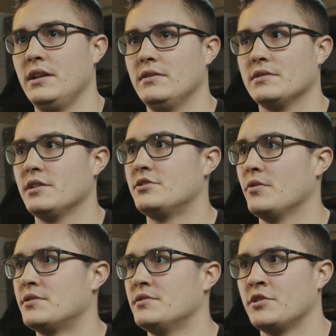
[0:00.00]
in the
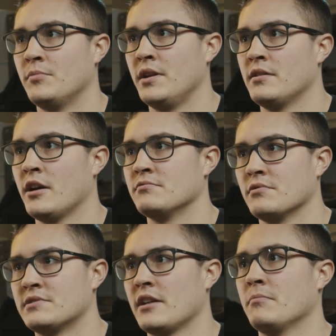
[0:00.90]
situation so many times where
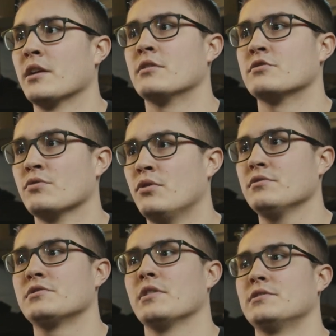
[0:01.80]
it's out of my control,
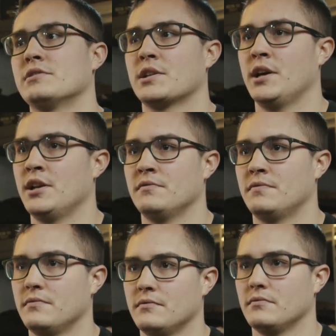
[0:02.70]
so I just kind
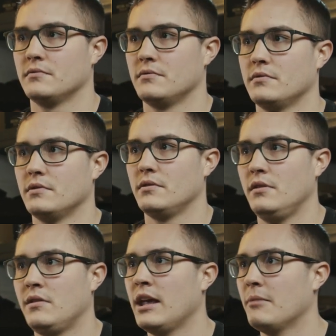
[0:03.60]
of,
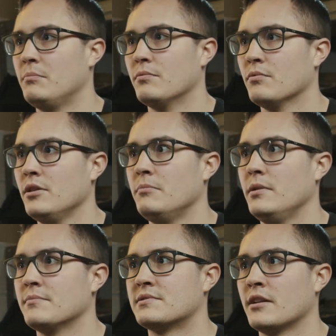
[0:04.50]
you can't really
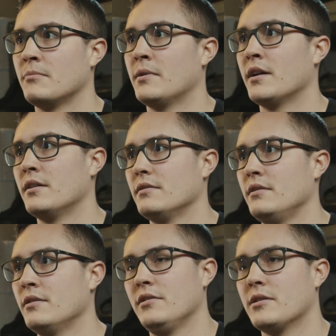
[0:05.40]
be upset about it.
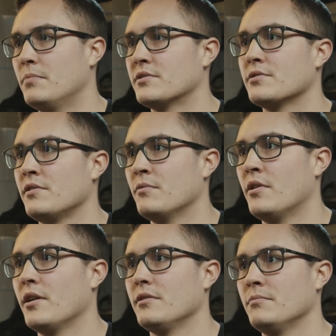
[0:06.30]
You can bitch all you
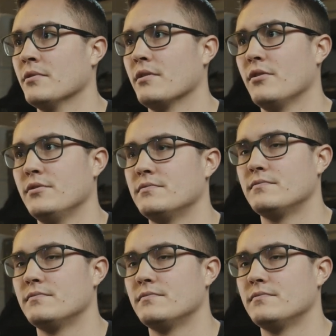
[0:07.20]
want. You'd be like, oh, this